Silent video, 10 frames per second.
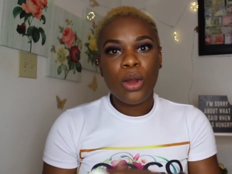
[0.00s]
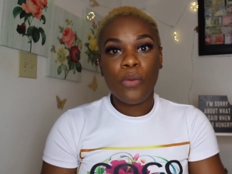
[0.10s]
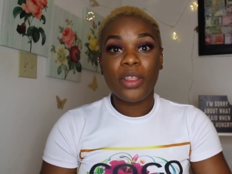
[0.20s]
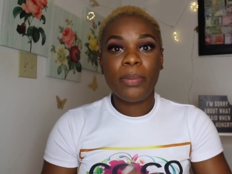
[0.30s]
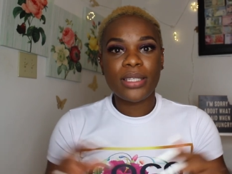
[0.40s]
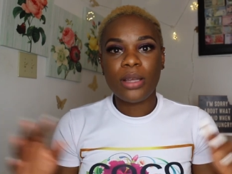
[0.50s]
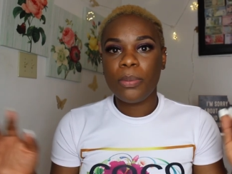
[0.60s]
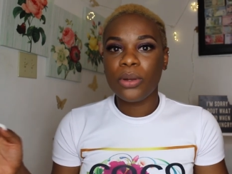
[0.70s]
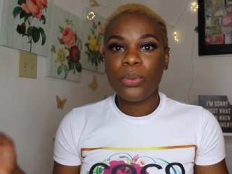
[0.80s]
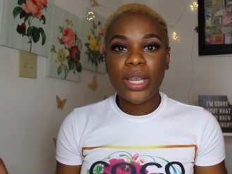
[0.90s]
over the past
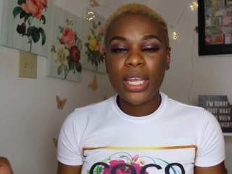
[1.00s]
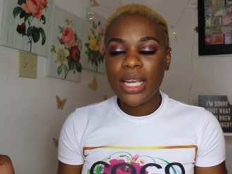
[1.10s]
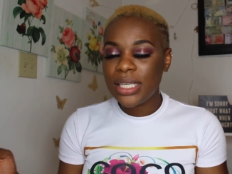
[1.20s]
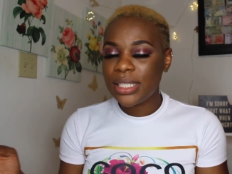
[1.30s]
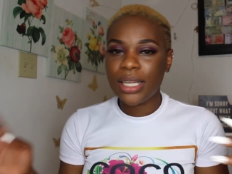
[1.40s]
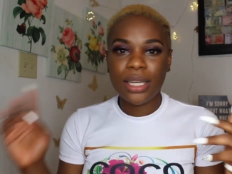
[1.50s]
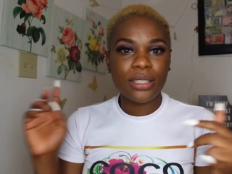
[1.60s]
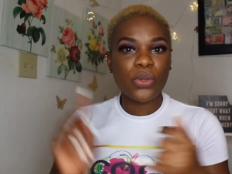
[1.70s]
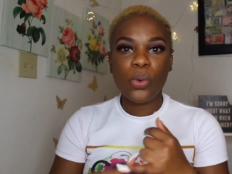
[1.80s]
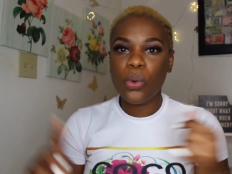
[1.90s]
couple of weeks
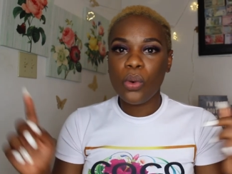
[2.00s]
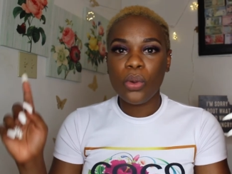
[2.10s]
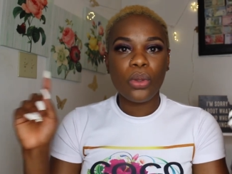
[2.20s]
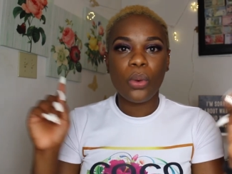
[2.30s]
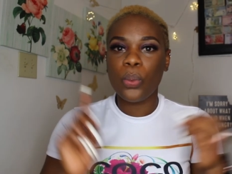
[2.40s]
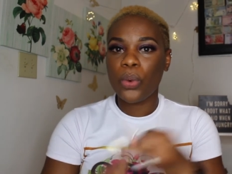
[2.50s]
school